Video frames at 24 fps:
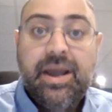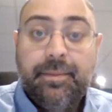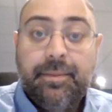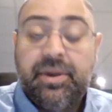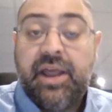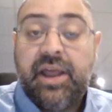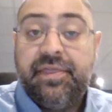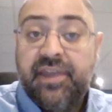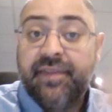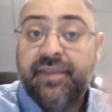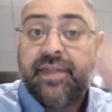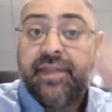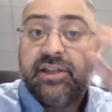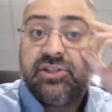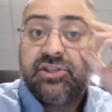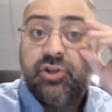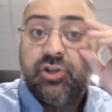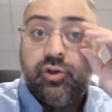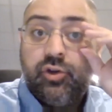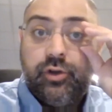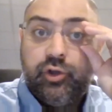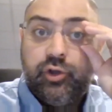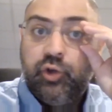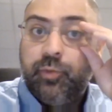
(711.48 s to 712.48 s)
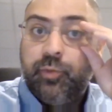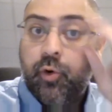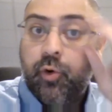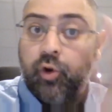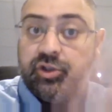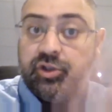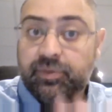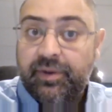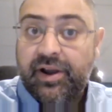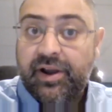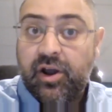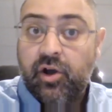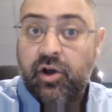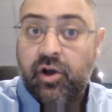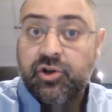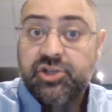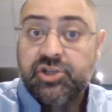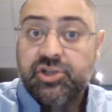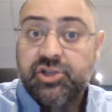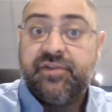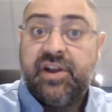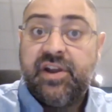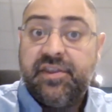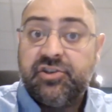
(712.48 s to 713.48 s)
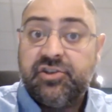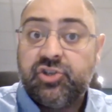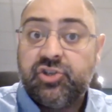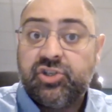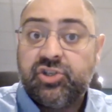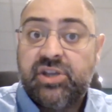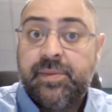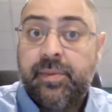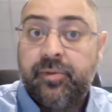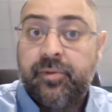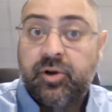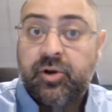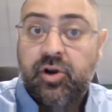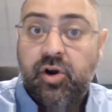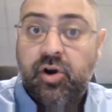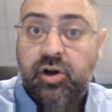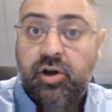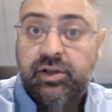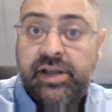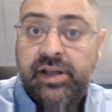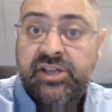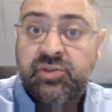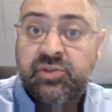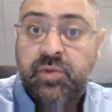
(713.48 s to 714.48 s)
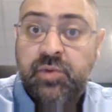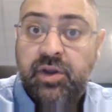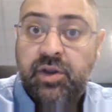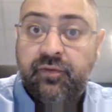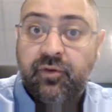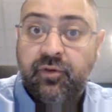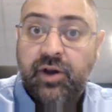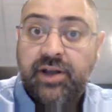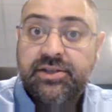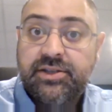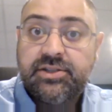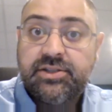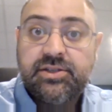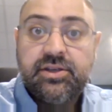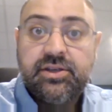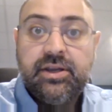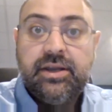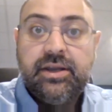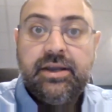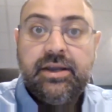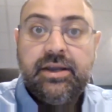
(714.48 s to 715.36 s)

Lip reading: But I think that's still the loophole, to my knowledge. It's funny, this just came up in a call last week for us.